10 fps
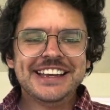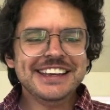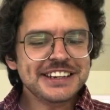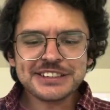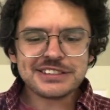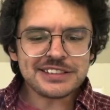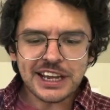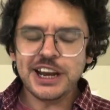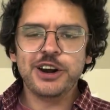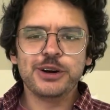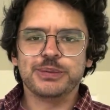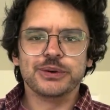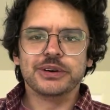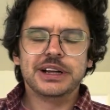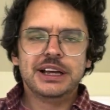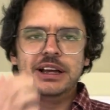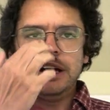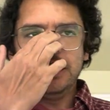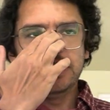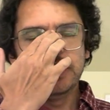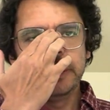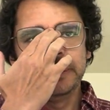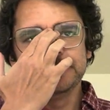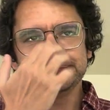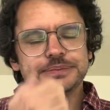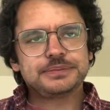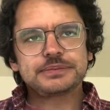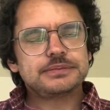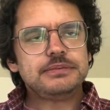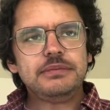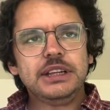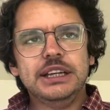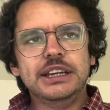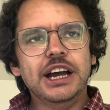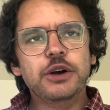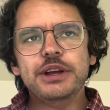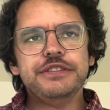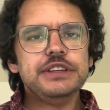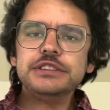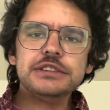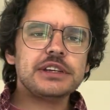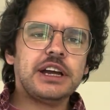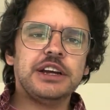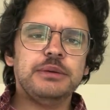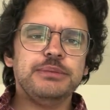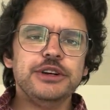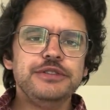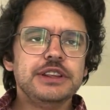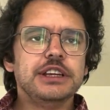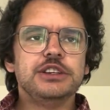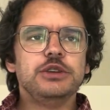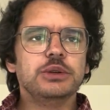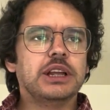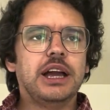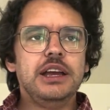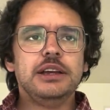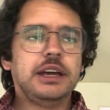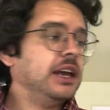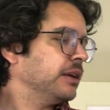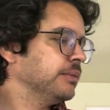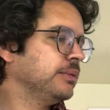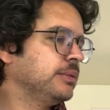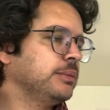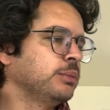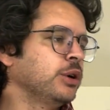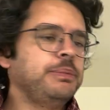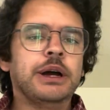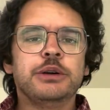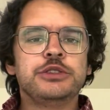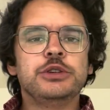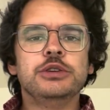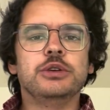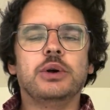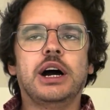It is terrible. Now, if this is the kind of movie that you like, hey, more power to you.